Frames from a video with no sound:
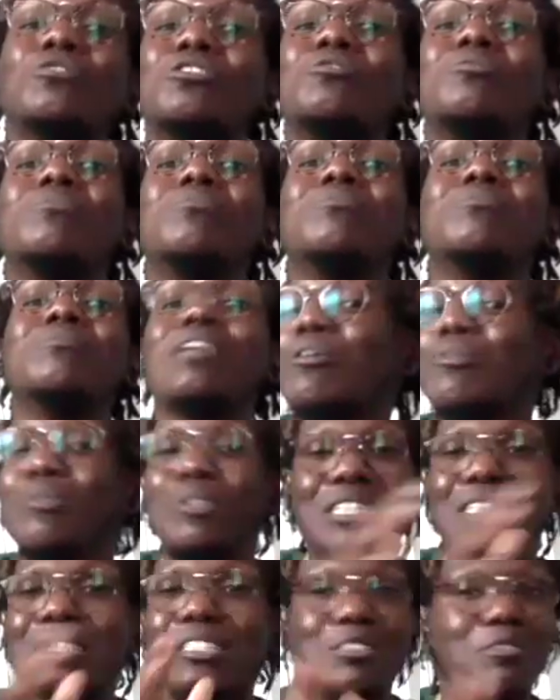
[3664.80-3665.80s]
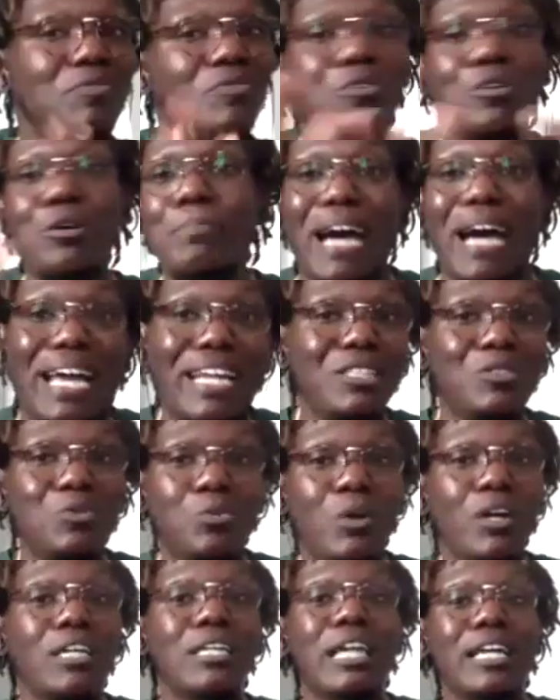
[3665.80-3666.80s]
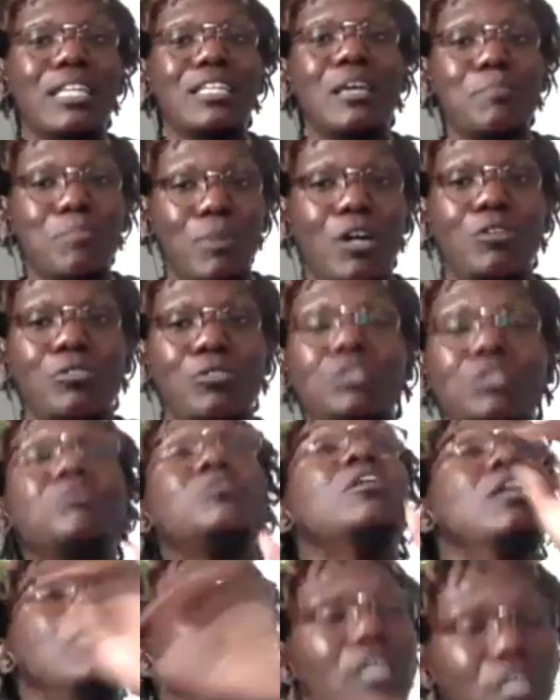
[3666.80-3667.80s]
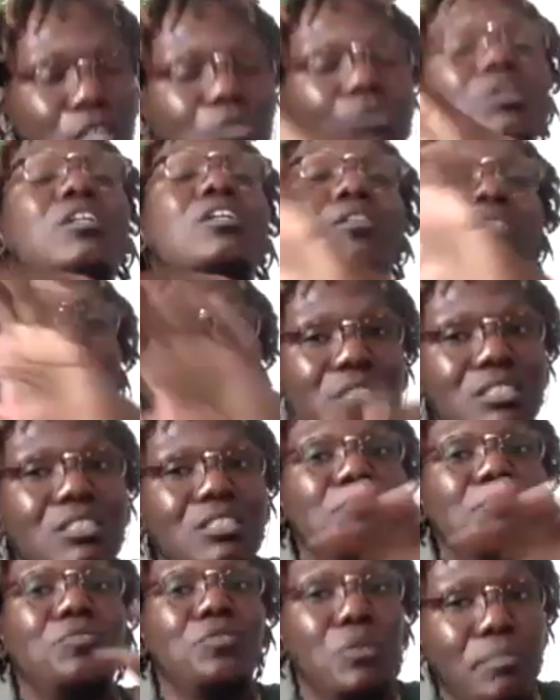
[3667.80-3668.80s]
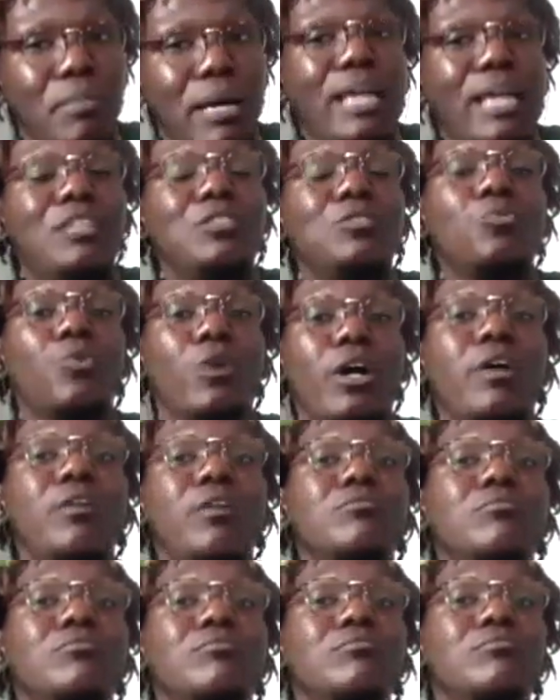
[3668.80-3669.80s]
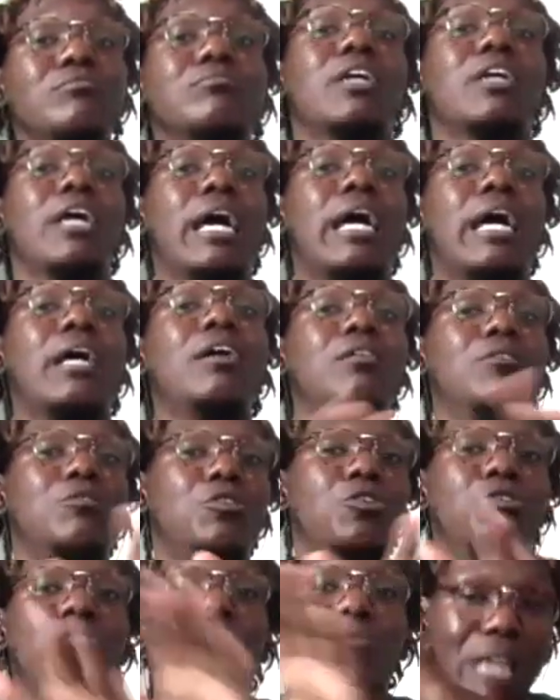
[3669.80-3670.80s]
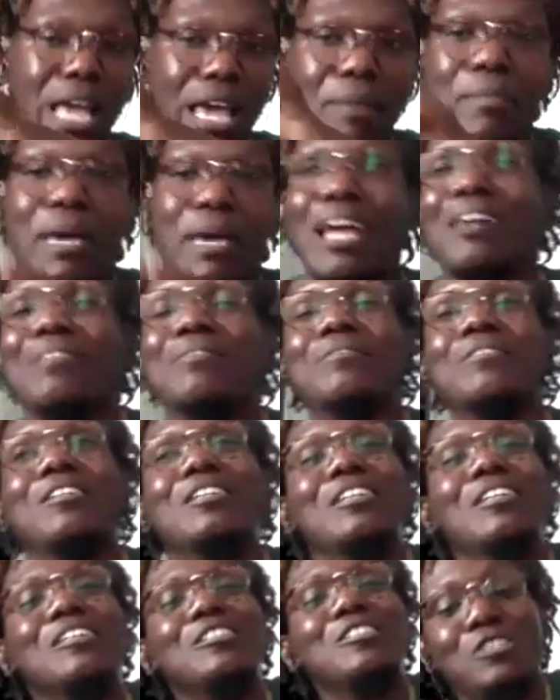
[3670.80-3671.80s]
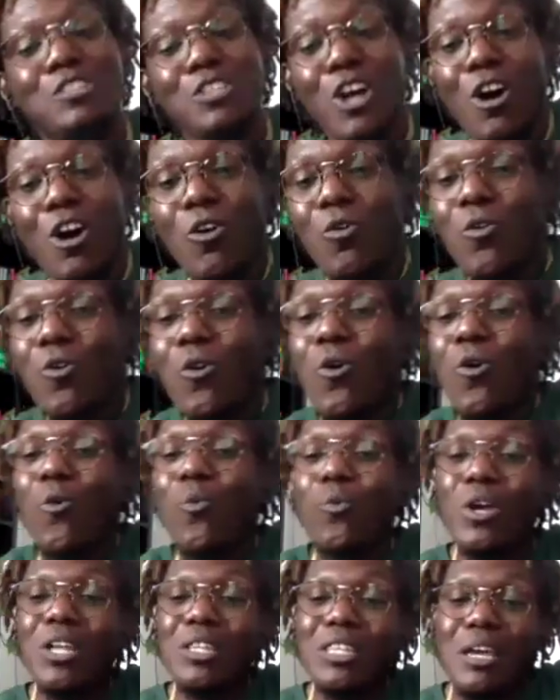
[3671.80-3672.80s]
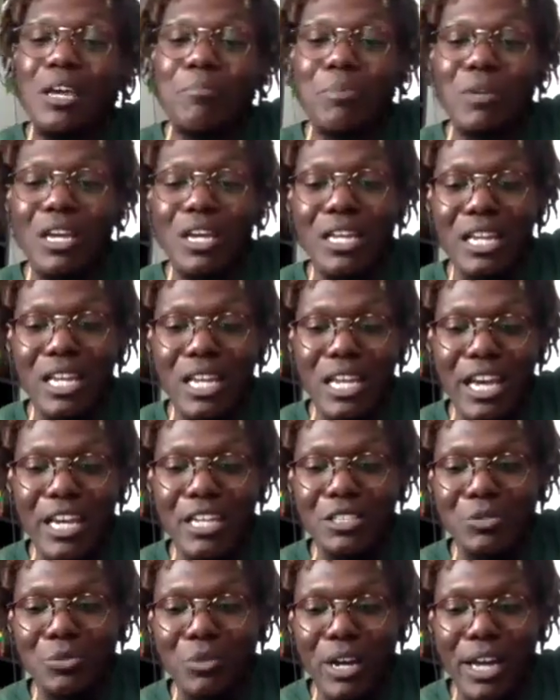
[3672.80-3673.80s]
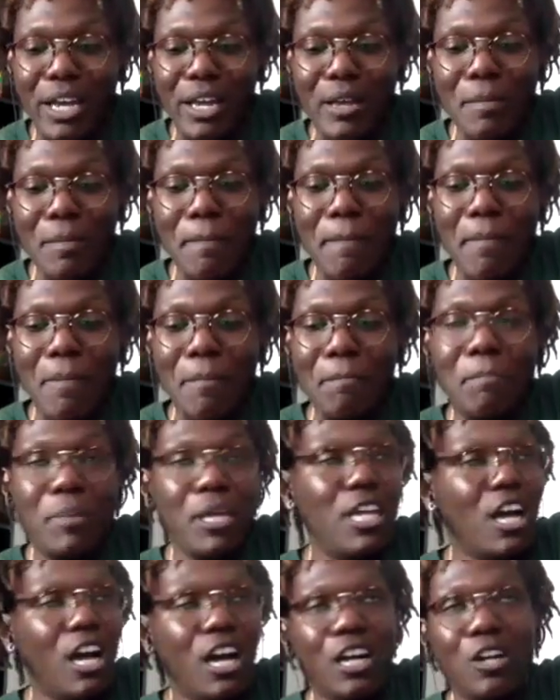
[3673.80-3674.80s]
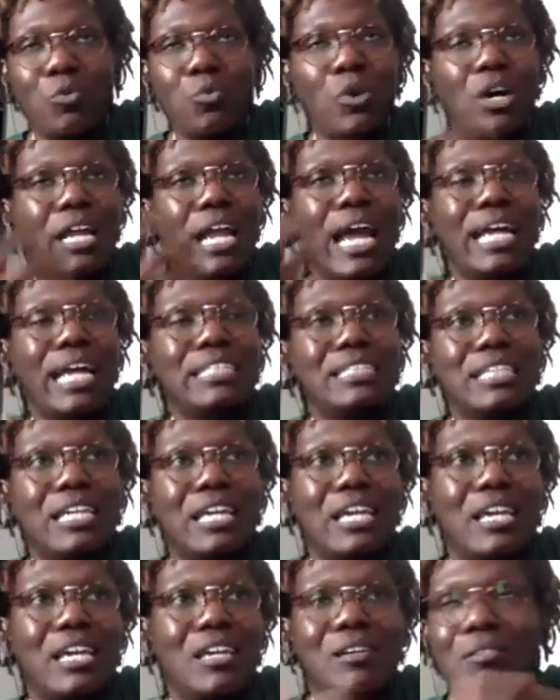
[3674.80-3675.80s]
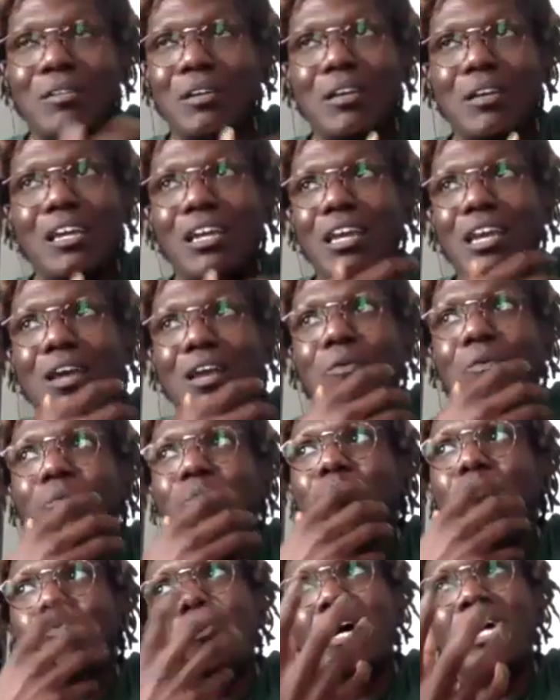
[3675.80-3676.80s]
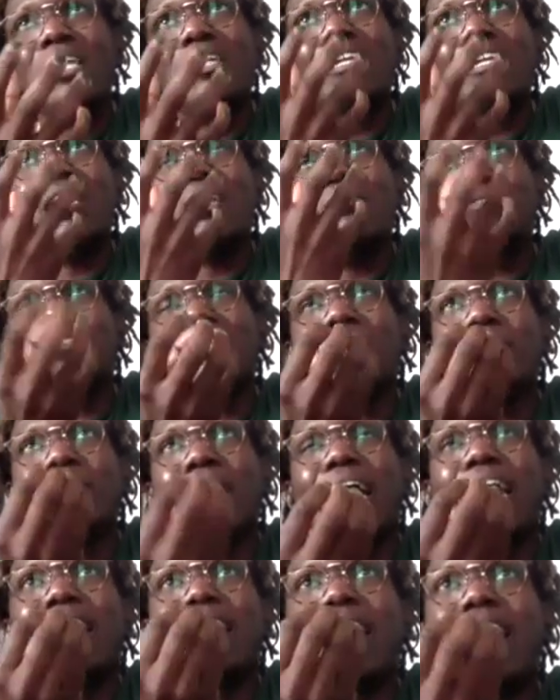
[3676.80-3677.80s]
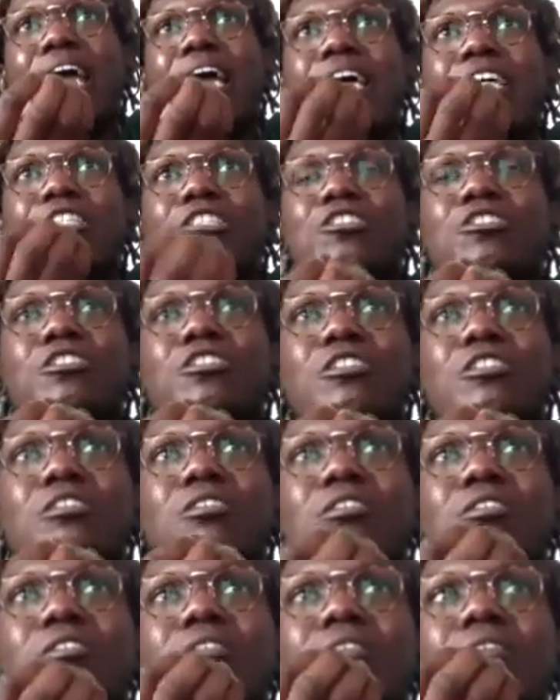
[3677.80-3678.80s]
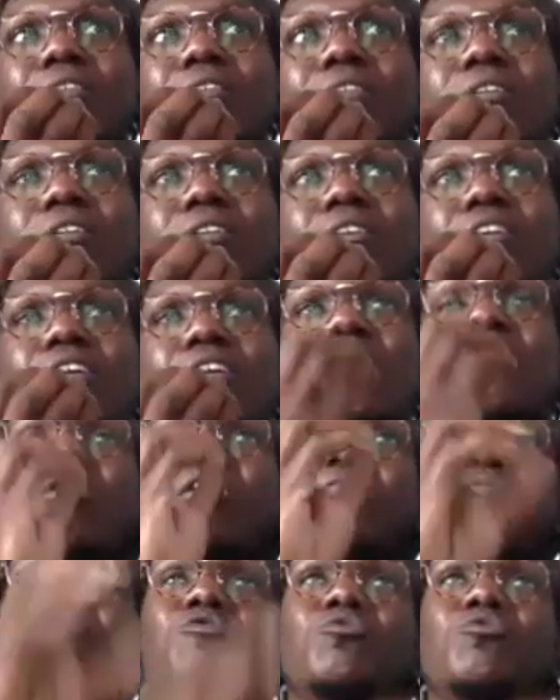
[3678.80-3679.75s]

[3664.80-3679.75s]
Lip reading: to. They don't listen to full bodies of work like they supposed to. You need to go listen to the full bodies of work. Okay, cool, amen. So, with that being the case, right? Beyond what I said, what if somebody had to, or if